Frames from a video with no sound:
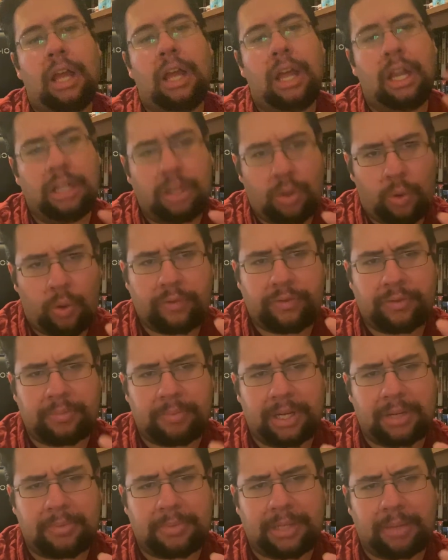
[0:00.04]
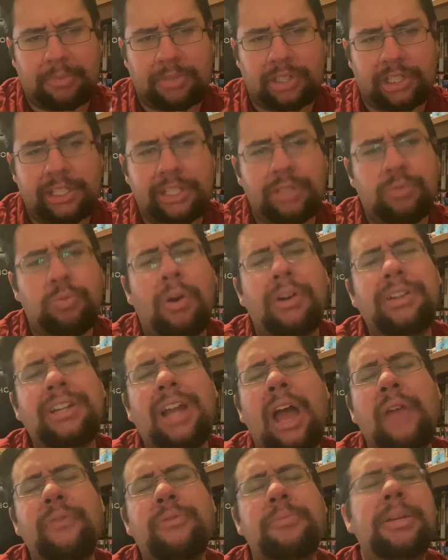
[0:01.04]
Hello everybody, my name is Jalise. Welcome
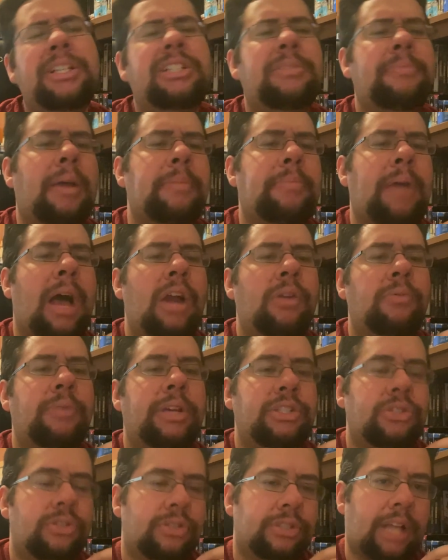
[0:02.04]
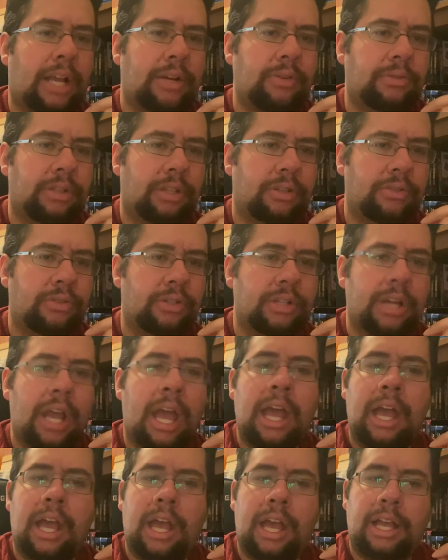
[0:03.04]
out everybody to my Power Rangers Dino Thunder
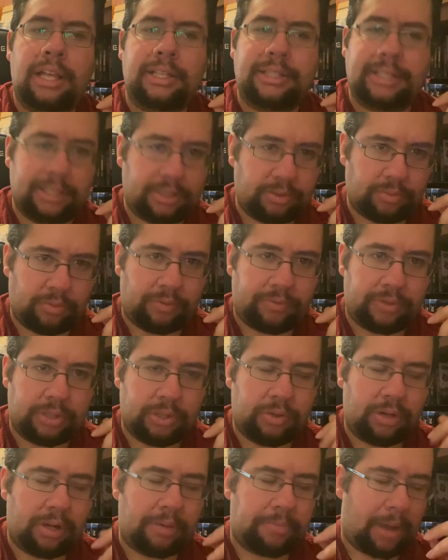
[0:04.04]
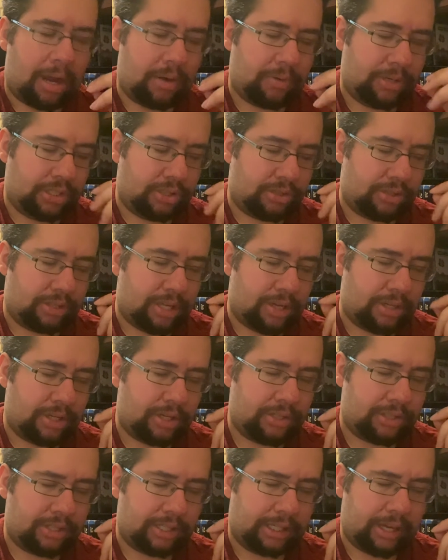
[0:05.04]
season review of Power Rangers. Now
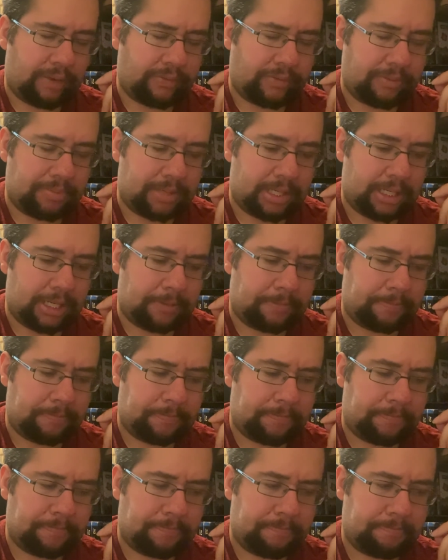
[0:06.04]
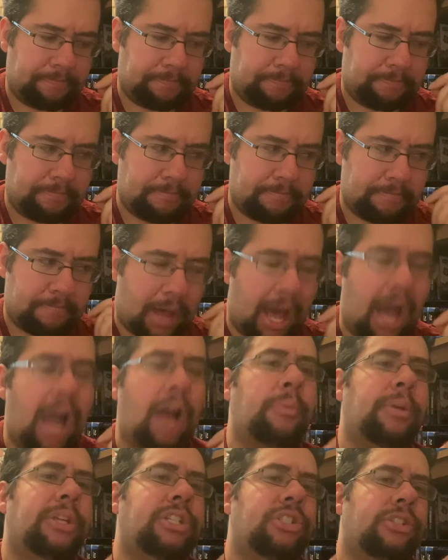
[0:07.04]
here's the thing everybody.
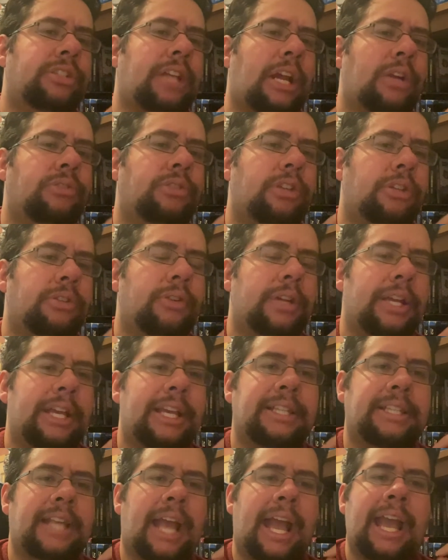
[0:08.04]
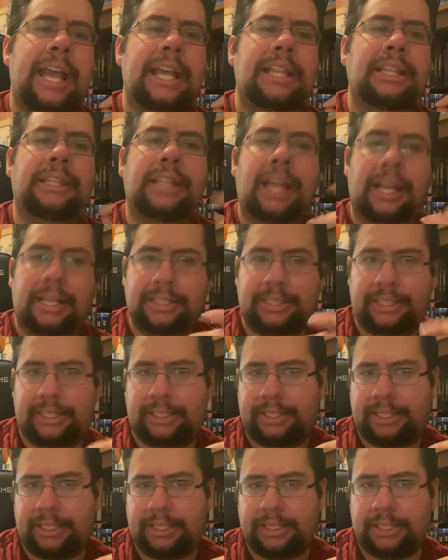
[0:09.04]
Power Rangers Dino Thunder is a legacy
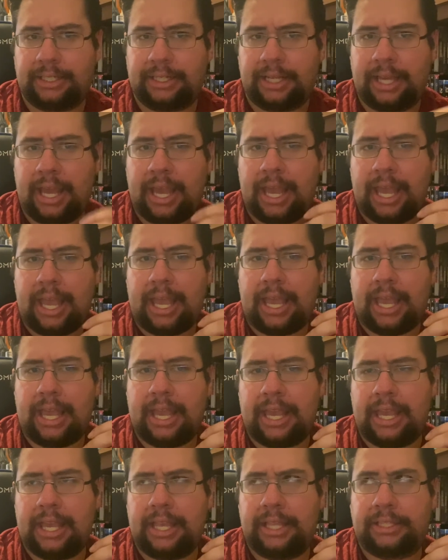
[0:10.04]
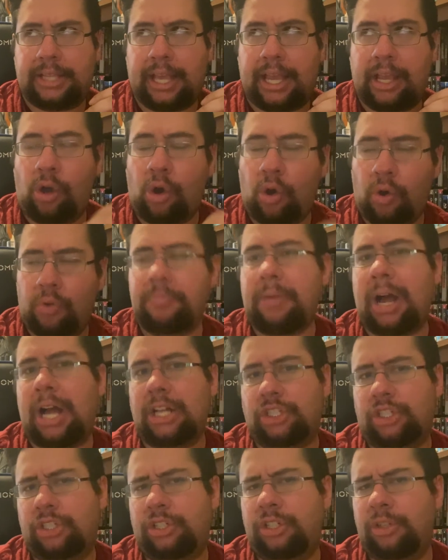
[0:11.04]
season. It is a
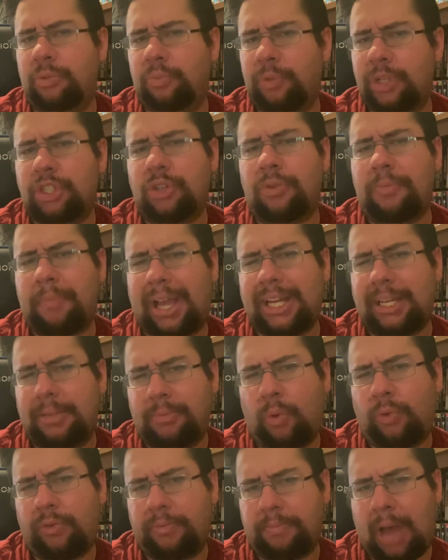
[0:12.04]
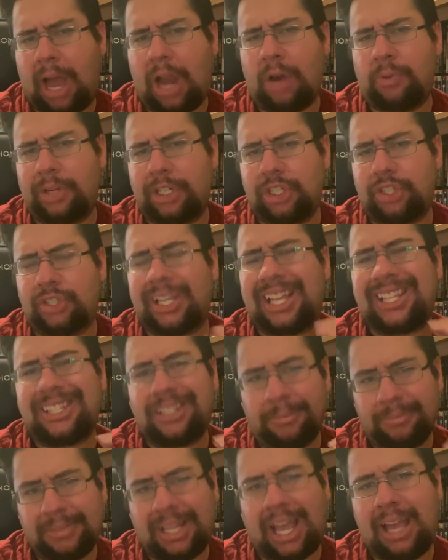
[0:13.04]
homage to the original Mighty Morphin Power Rangers. And
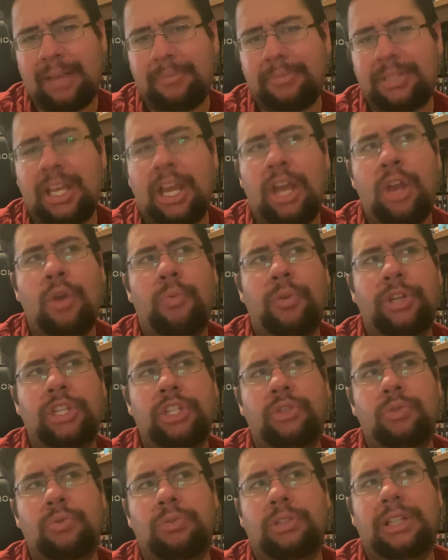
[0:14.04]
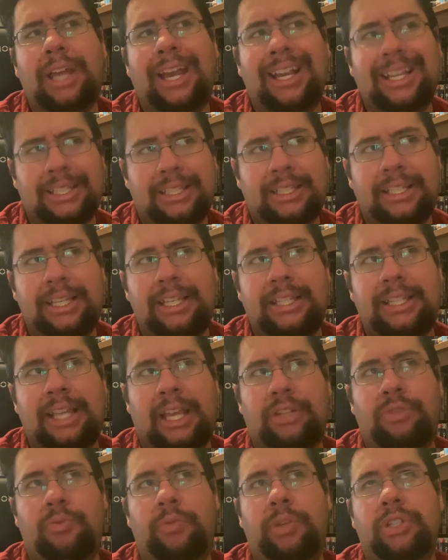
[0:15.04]
sometimes when you do legacies
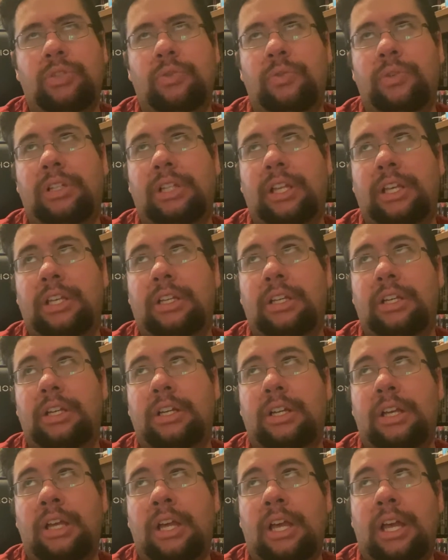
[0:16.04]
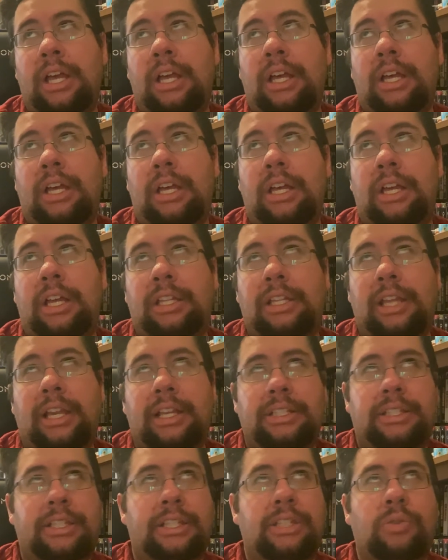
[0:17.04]
and when you're doing like
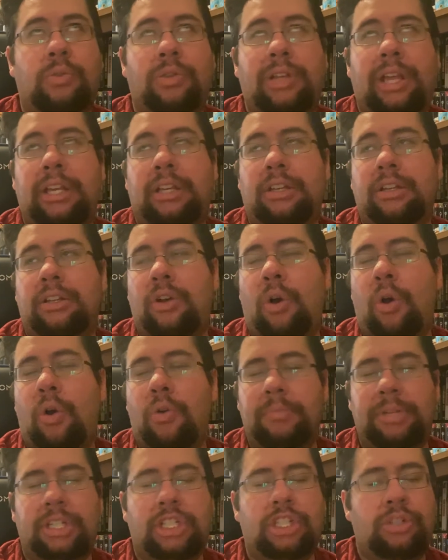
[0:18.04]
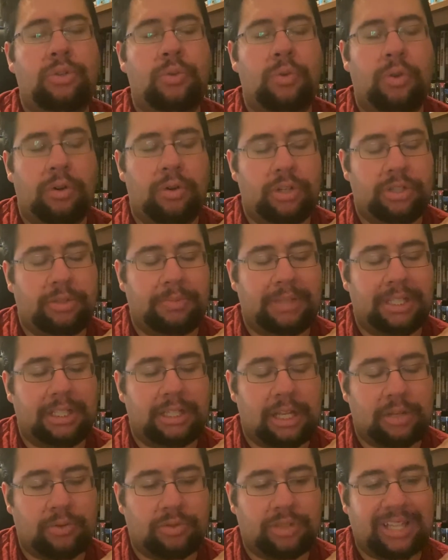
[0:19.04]
legacies or like a homage to
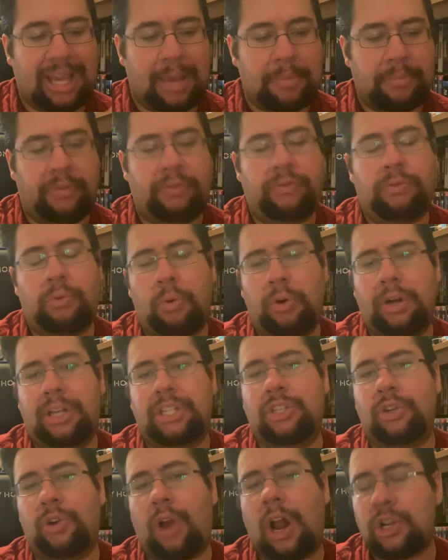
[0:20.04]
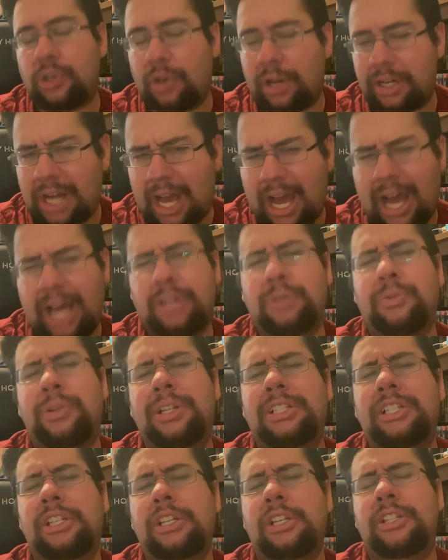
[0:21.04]
something that came before and you're trying to honor
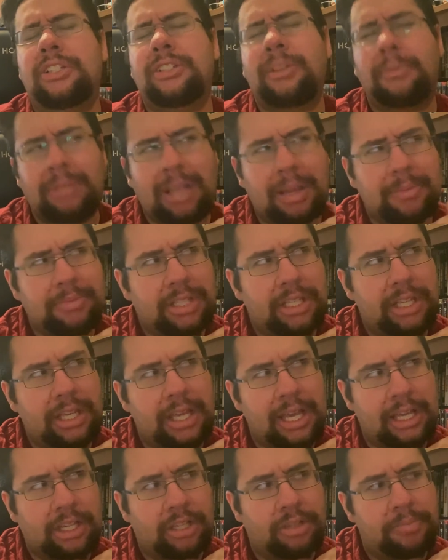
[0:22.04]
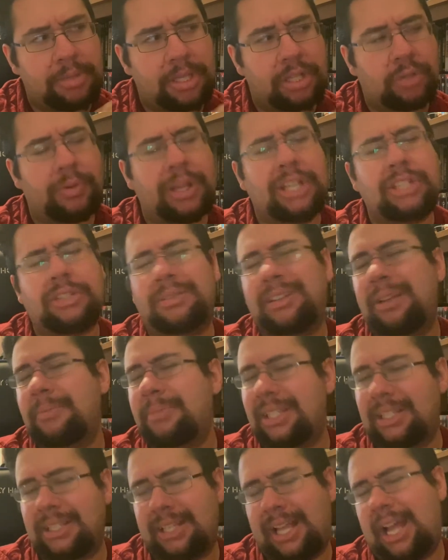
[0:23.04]
it, sometimes it could be great,
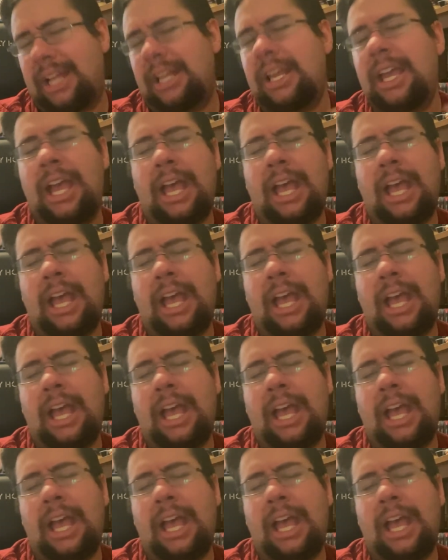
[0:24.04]
sometimes it's not.